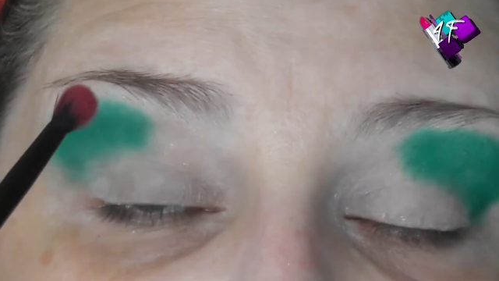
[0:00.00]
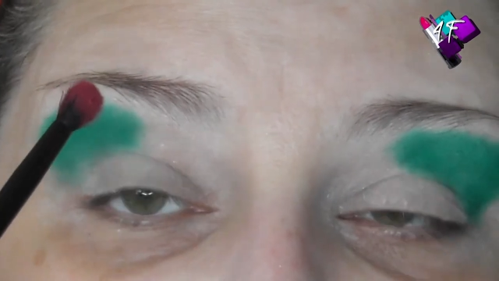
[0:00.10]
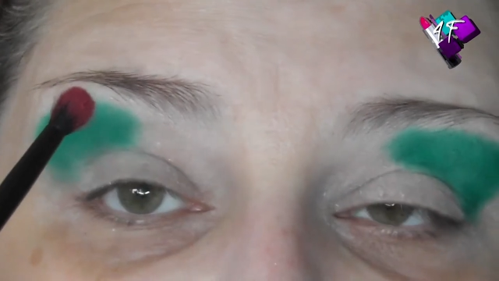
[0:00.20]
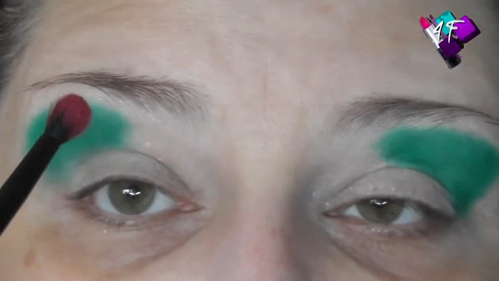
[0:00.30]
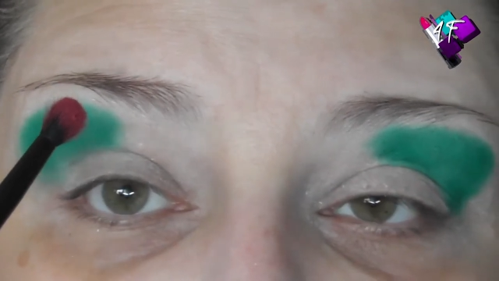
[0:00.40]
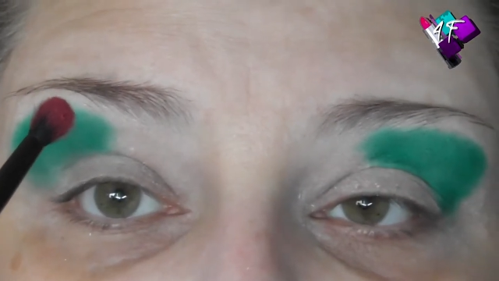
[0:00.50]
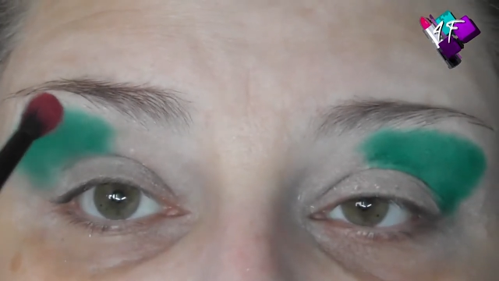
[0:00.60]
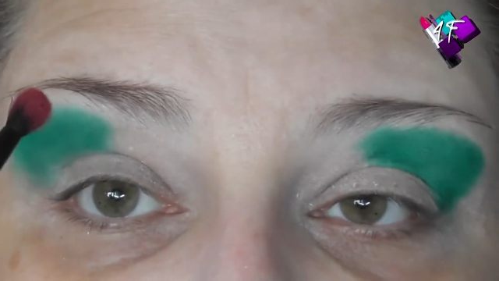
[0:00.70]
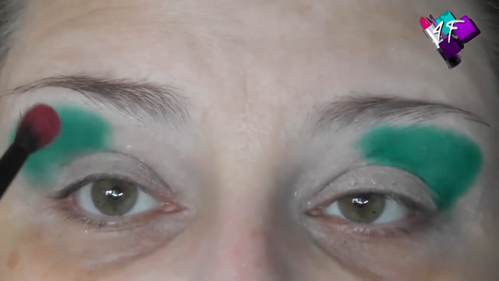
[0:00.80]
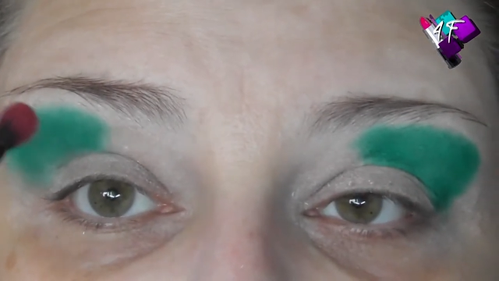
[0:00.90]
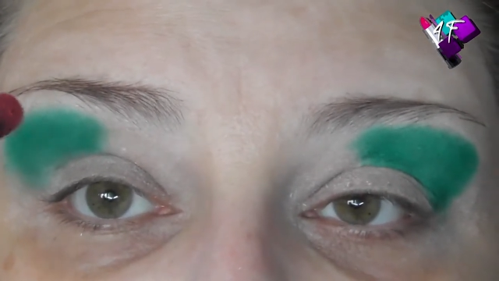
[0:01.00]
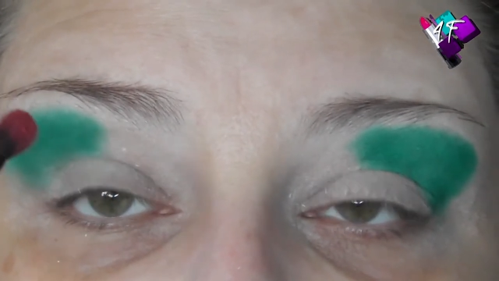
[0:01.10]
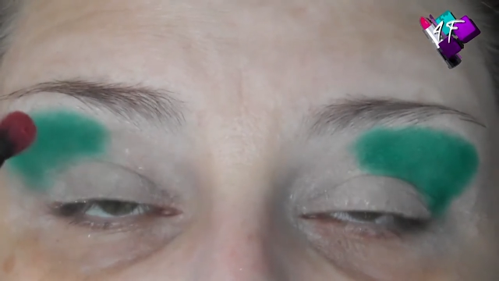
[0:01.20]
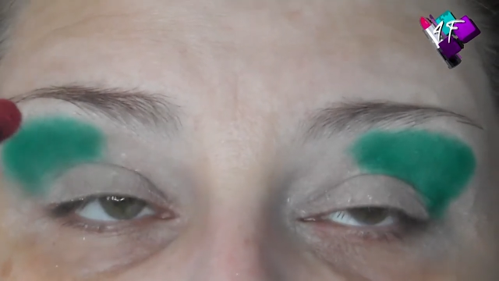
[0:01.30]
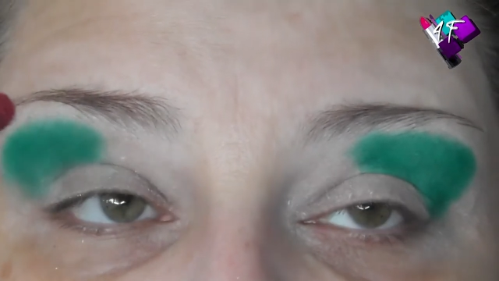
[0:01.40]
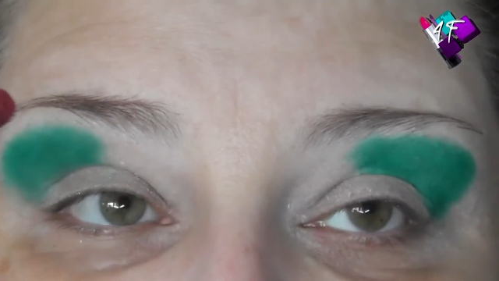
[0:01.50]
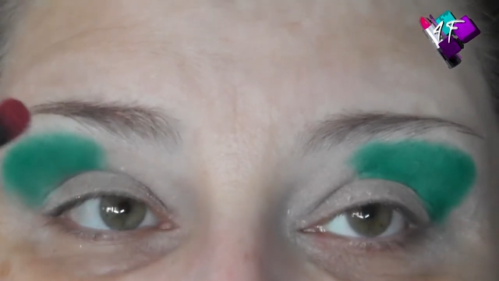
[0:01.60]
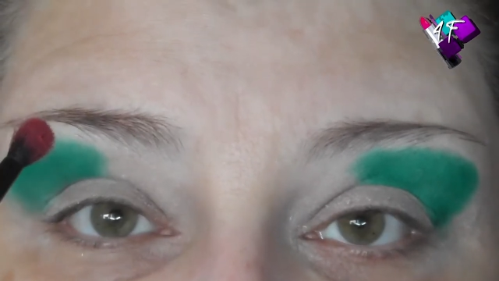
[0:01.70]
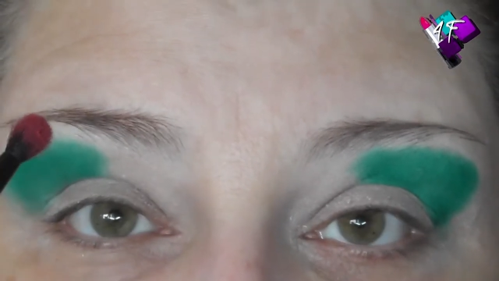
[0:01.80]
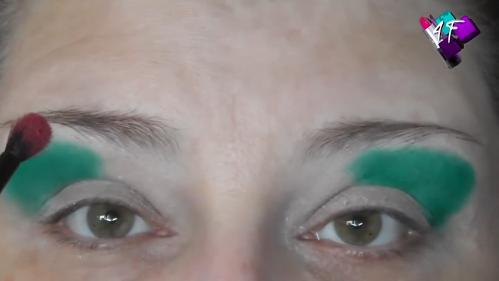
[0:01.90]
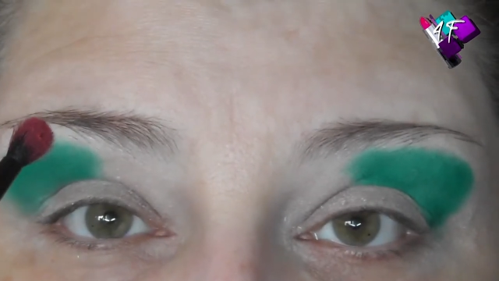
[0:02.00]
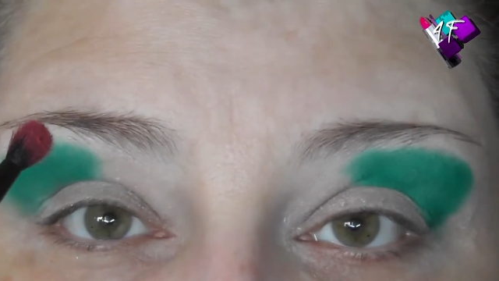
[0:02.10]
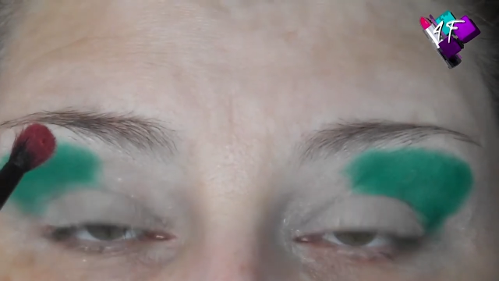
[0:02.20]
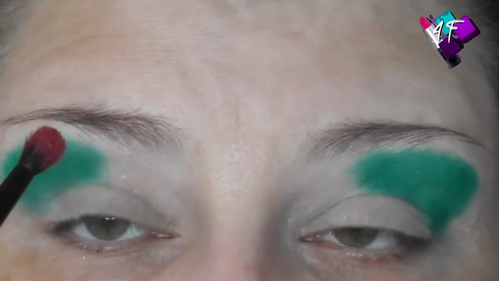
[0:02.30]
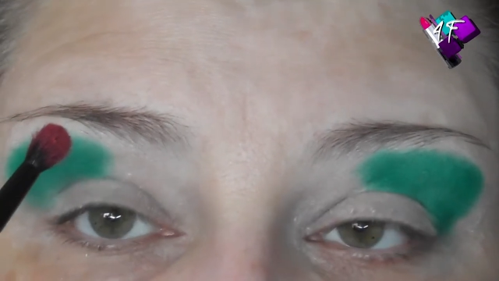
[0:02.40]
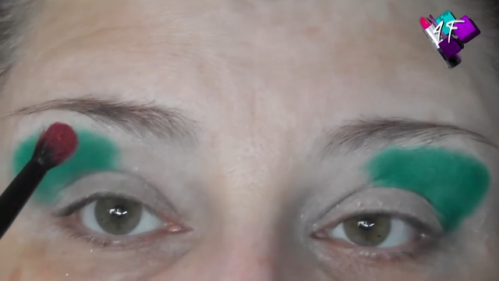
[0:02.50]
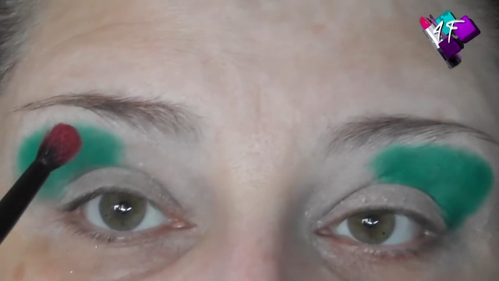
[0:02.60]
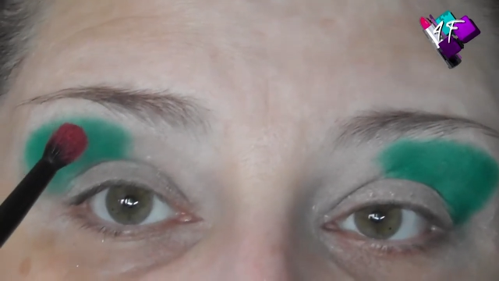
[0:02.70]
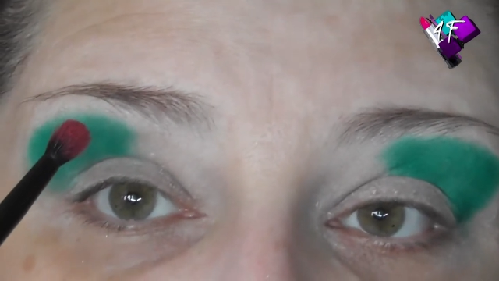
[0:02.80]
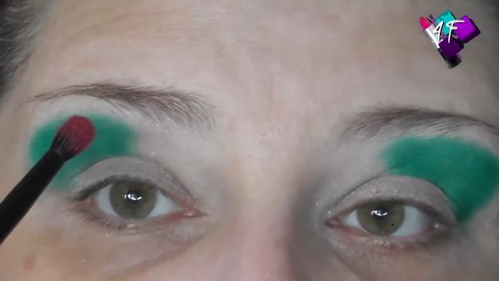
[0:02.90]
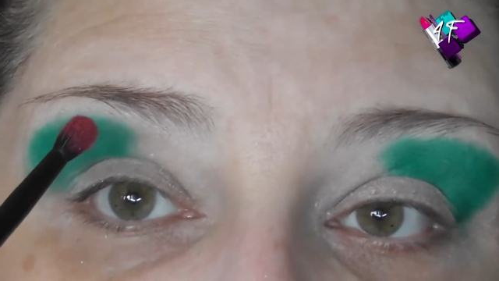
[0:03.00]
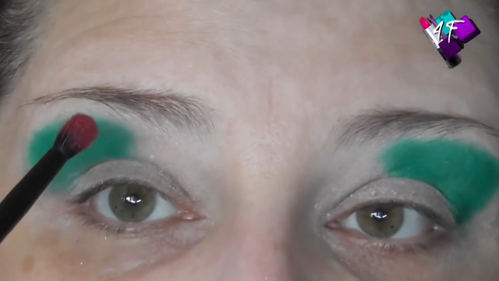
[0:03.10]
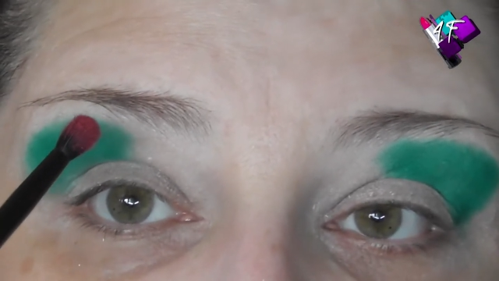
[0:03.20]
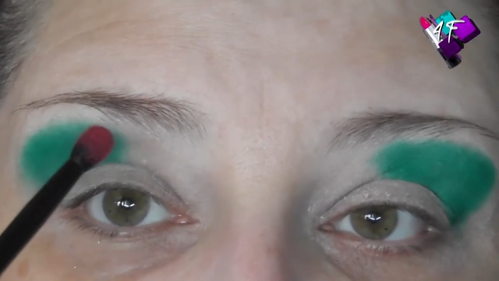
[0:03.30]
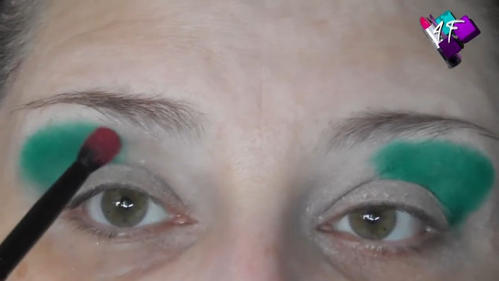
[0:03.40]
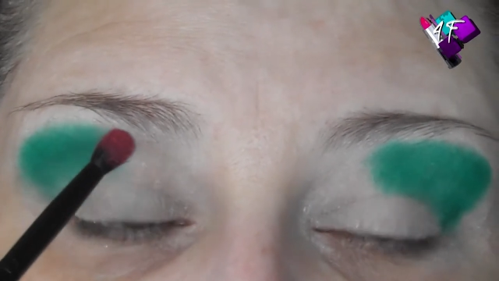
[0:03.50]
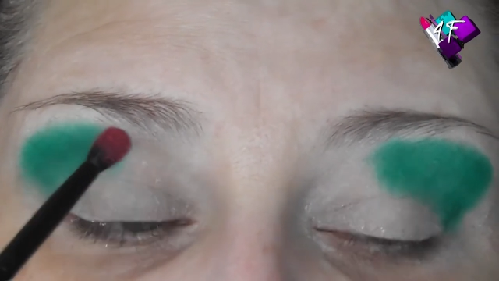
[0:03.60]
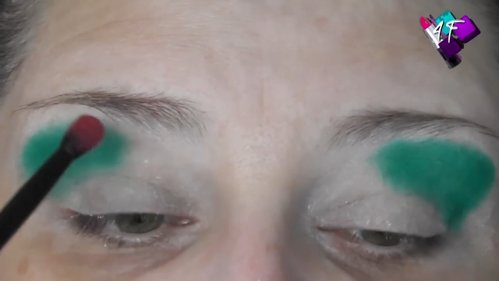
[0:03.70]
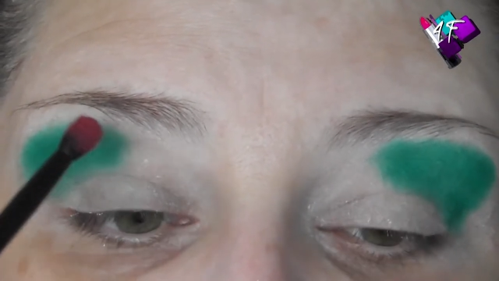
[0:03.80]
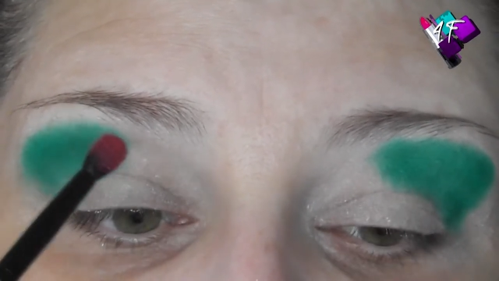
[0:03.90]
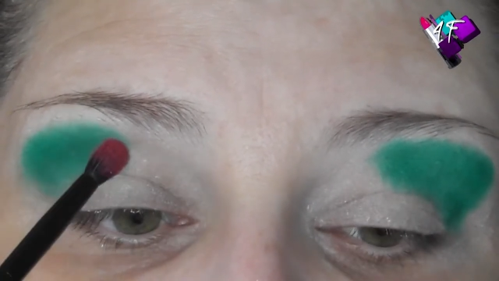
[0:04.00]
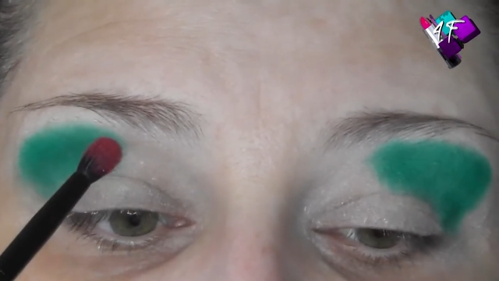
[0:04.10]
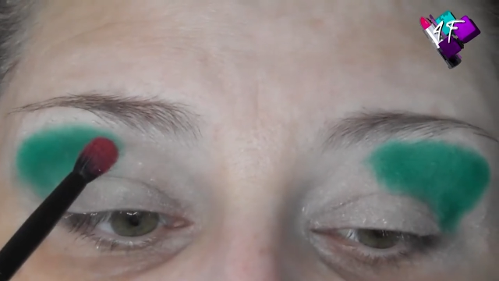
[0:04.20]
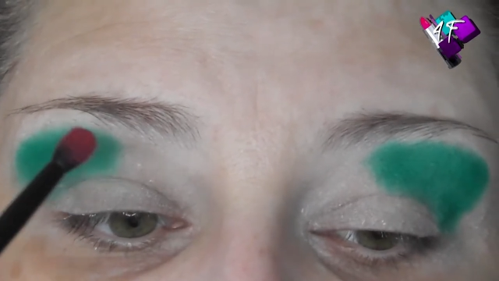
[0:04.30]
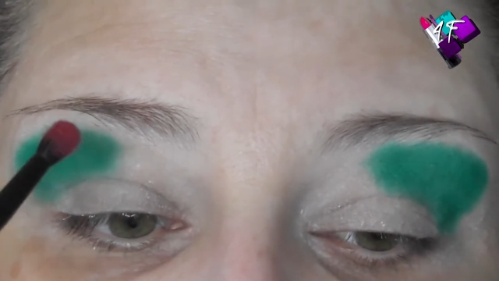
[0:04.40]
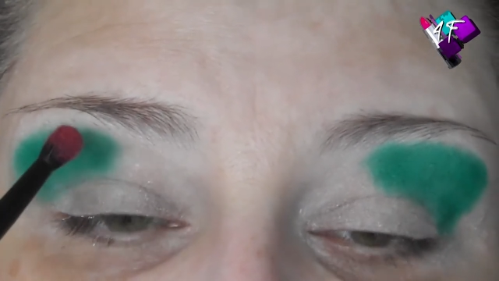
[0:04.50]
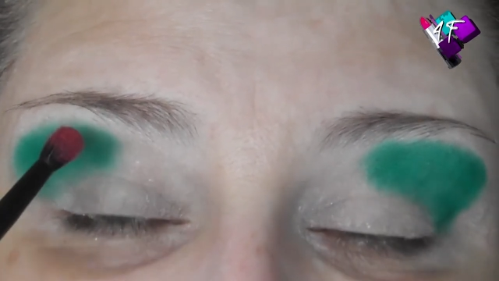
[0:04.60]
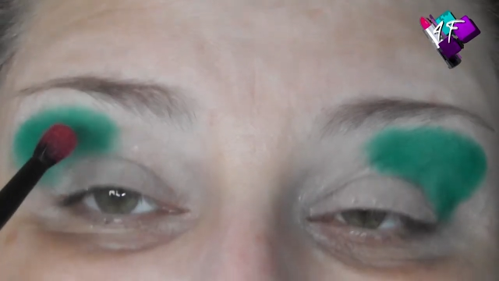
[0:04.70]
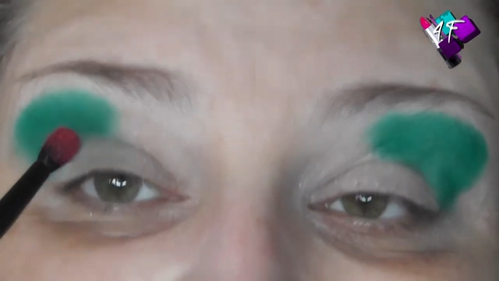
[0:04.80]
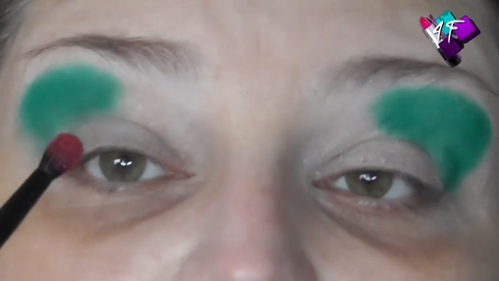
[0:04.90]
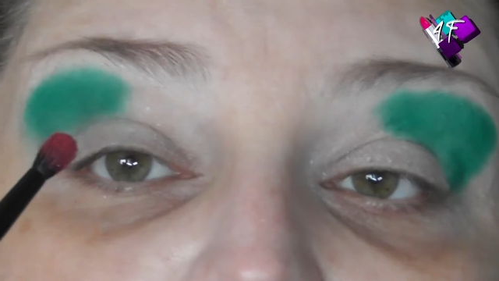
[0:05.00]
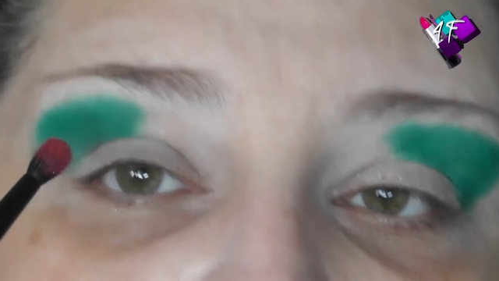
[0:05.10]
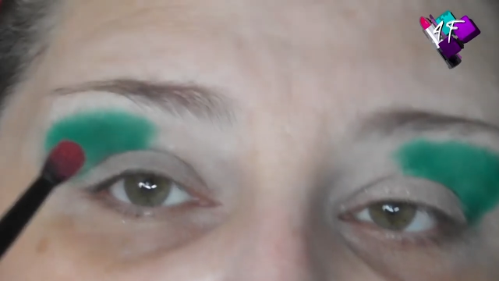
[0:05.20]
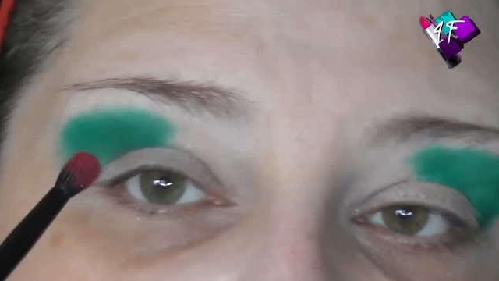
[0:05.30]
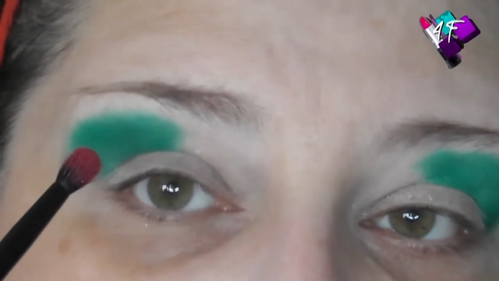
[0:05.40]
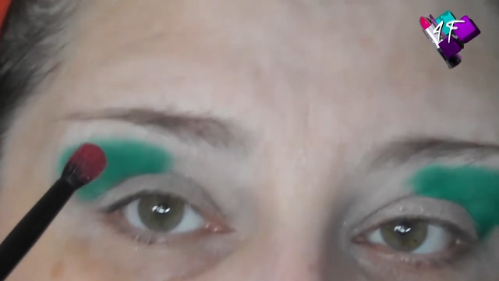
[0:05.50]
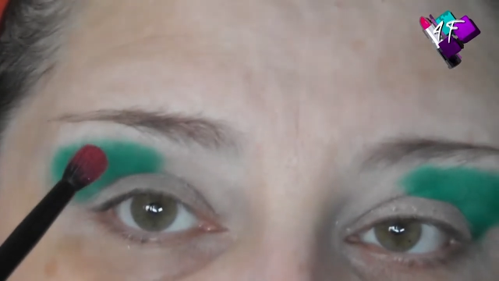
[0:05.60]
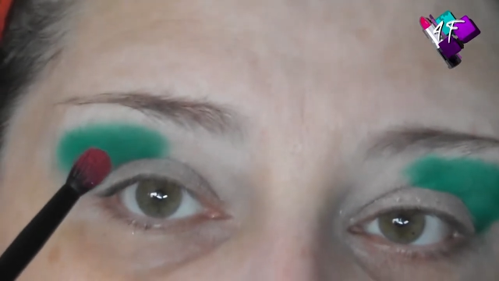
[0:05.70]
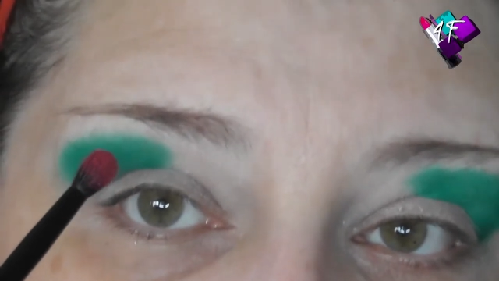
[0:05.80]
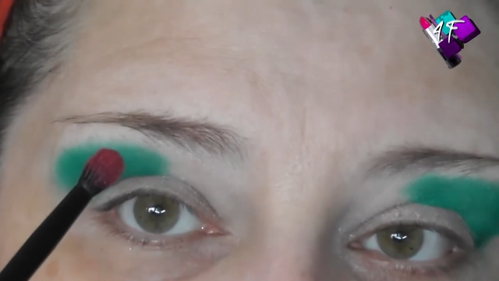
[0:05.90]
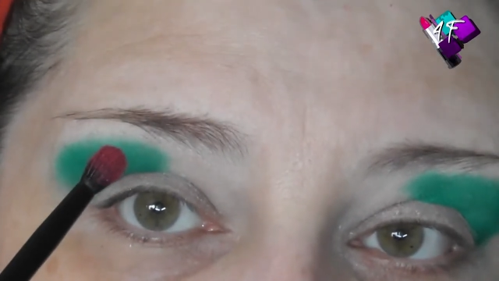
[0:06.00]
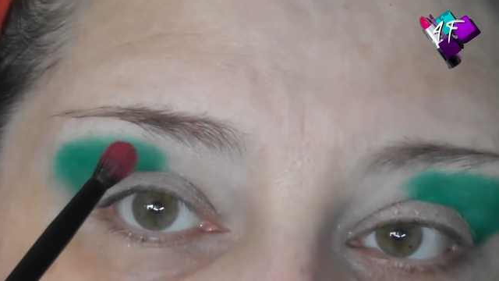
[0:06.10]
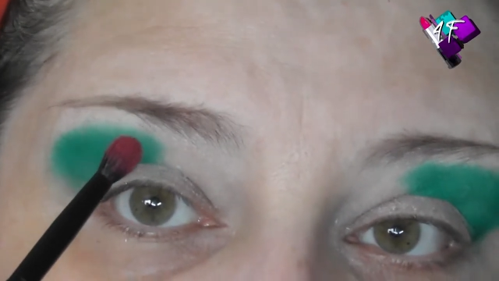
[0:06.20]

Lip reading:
Nobody's mouth can be seen.